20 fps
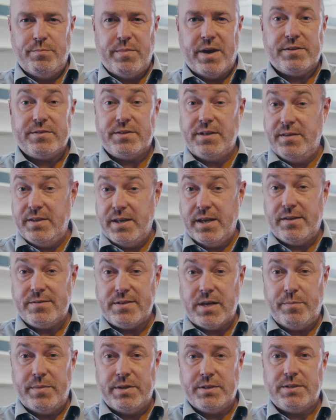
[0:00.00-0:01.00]
Maths in the
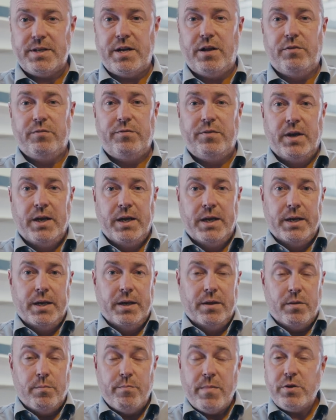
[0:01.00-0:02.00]
exam itself.
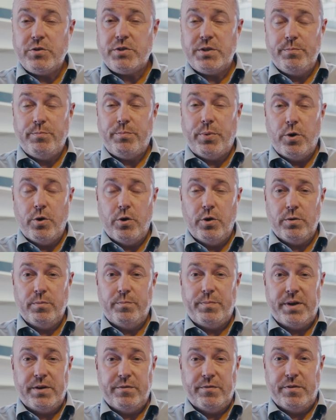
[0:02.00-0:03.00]
Most
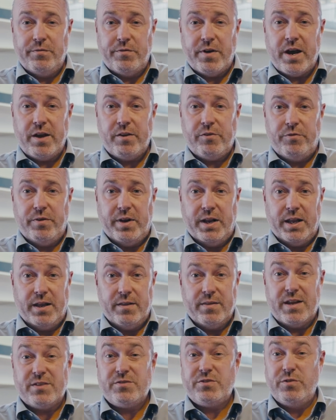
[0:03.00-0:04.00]
important bit of advice, really,
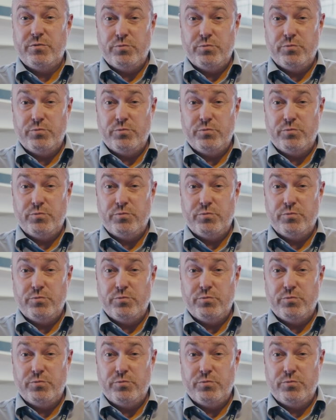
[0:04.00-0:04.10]
and that's to